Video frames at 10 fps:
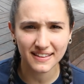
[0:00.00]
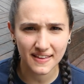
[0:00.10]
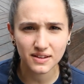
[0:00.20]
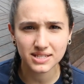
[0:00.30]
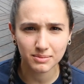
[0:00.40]
I
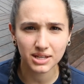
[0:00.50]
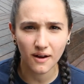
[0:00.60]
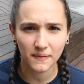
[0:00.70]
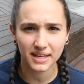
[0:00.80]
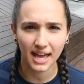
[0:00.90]
think there's something
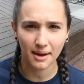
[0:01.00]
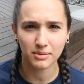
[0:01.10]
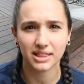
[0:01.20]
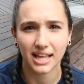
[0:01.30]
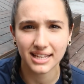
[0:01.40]
on the
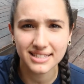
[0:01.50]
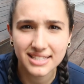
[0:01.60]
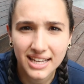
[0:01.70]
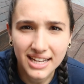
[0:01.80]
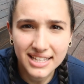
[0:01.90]
camera
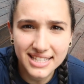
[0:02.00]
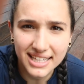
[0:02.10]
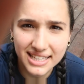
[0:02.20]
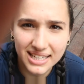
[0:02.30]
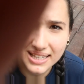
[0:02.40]
lens. It's
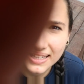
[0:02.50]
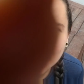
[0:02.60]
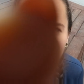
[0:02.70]
like a little